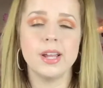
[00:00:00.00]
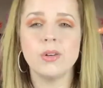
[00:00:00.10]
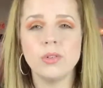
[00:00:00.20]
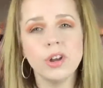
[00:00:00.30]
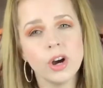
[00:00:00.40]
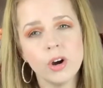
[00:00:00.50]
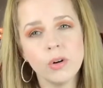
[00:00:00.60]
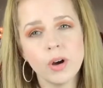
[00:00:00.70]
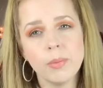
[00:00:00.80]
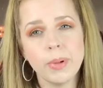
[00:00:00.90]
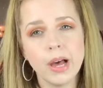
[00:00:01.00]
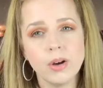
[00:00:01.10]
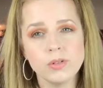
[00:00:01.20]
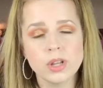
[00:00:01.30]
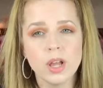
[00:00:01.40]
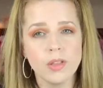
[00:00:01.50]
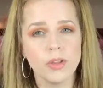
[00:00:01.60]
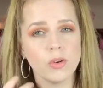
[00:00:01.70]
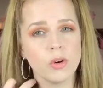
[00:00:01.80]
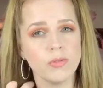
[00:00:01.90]
I don't know about
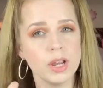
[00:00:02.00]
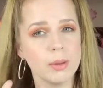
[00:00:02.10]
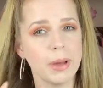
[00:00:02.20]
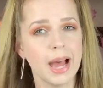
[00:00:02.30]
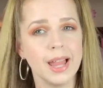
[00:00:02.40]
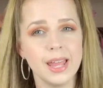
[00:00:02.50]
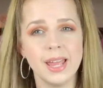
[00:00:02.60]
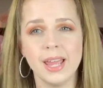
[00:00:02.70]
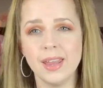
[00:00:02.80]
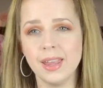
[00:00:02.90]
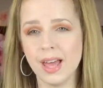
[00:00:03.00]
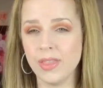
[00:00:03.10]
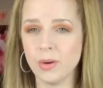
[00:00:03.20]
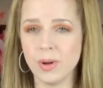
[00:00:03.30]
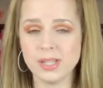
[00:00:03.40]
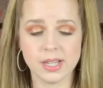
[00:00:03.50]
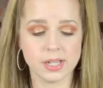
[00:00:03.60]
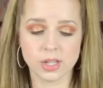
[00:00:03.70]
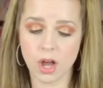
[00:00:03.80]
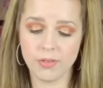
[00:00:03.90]
the Norvina palette and the other ones
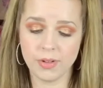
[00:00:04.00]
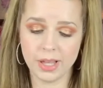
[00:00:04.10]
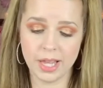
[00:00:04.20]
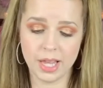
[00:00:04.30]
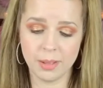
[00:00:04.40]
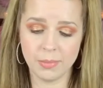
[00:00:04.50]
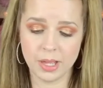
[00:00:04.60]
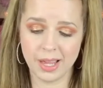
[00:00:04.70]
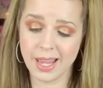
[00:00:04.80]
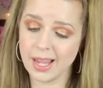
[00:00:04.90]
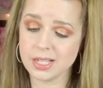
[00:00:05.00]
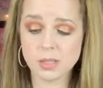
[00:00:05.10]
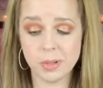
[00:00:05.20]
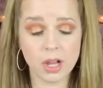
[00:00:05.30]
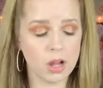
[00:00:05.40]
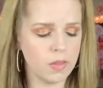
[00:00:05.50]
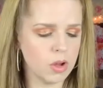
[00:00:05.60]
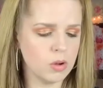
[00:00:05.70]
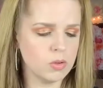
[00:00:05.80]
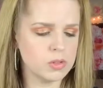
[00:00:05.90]
like Soft Glam. I can't speak on
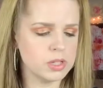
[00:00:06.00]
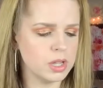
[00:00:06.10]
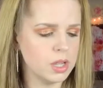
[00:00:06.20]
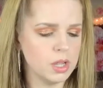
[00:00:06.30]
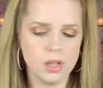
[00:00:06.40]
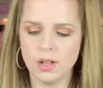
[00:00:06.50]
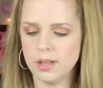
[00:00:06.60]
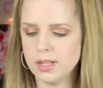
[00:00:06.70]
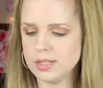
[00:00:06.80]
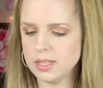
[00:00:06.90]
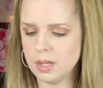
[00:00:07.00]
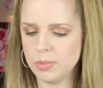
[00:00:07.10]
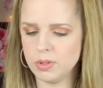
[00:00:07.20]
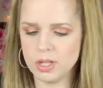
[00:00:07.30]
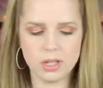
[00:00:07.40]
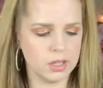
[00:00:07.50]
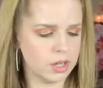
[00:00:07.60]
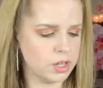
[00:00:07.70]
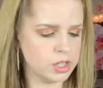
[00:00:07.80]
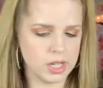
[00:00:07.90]
those. Let's see about the
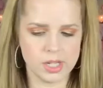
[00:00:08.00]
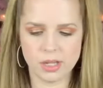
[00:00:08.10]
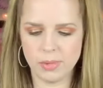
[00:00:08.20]
glitter shades.